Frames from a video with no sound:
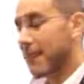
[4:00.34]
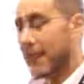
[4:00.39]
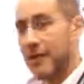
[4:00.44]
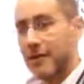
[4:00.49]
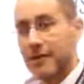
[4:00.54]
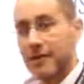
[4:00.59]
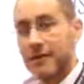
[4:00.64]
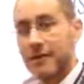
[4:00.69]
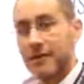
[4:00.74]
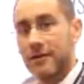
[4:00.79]

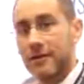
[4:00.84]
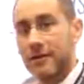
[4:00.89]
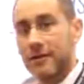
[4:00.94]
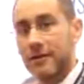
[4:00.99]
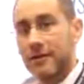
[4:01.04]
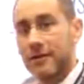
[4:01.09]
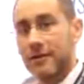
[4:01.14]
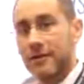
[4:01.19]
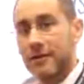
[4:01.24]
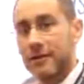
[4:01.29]

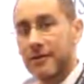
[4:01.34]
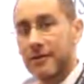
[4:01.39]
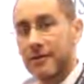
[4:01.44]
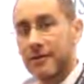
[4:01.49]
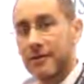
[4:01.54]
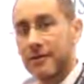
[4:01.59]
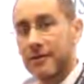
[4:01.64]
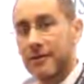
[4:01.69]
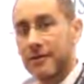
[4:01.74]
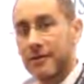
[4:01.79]

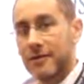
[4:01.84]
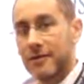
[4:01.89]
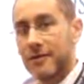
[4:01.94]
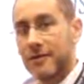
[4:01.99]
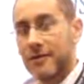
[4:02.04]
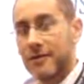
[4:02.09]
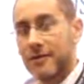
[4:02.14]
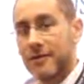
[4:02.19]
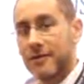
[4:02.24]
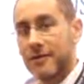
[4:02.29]

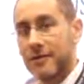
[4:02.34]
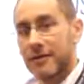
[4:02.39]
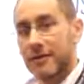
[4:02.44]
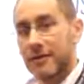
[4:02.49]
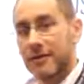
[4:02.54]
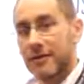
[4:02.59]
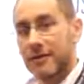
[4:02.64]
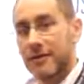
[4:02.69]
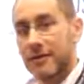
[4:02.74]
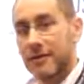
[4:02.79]

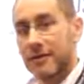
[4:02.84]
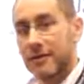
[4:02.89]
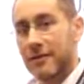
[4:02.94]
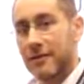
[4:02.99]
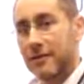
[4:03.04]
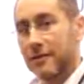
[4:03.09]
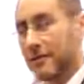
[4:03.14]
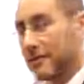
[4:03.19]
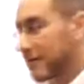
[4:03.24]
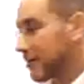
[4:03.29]

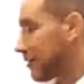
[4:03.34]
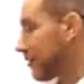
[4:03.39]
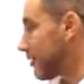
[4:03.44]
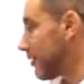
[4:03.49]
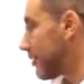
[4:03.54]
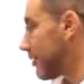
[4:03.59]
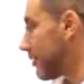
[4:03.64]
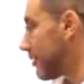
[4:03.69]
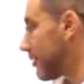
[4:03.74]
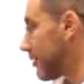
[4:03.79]

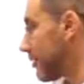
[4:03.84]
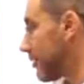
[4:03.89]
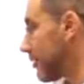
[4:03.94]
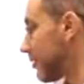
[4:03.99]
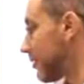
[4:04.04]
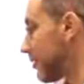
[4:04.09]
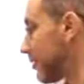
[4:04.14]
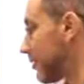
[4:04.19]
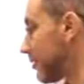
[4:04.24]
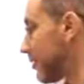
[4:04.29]

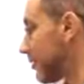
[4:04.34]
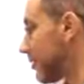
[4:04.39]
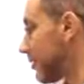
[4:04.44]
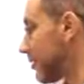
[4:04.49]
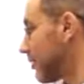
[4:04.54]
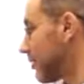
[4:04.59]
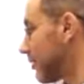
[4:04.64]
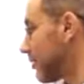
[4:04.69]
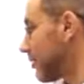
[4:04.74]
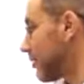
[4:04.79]

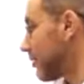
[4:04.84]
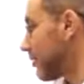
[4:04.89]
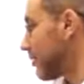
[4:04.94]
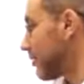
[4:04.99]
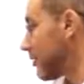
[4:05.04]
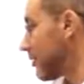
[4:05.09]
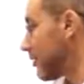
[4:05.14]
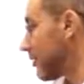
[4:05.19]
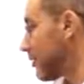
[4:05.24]
No words are spoken by the person on screen.